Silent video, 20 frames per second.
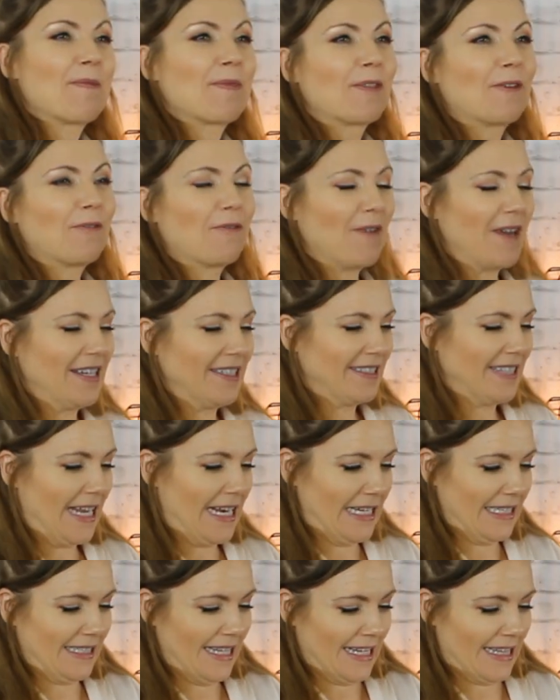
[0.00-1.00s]
The front
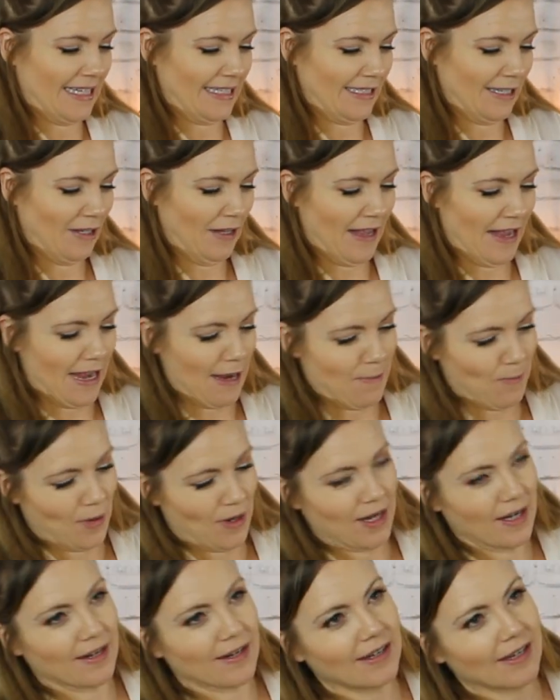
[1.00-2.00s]
side is like this little
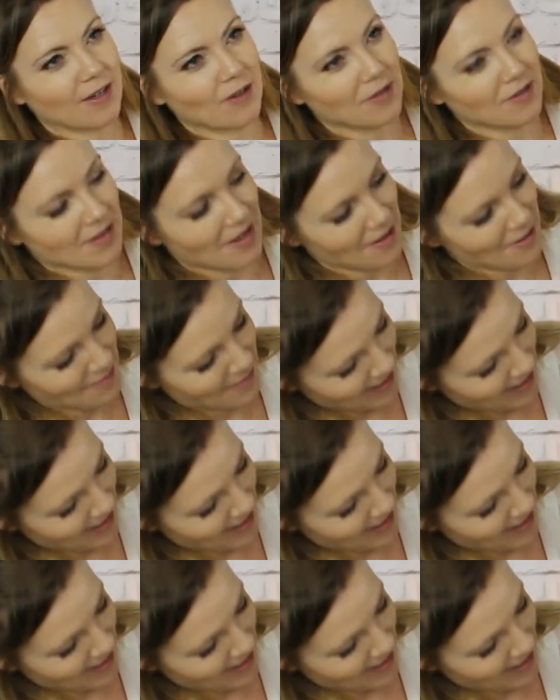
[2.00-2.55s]
apron. It goes all the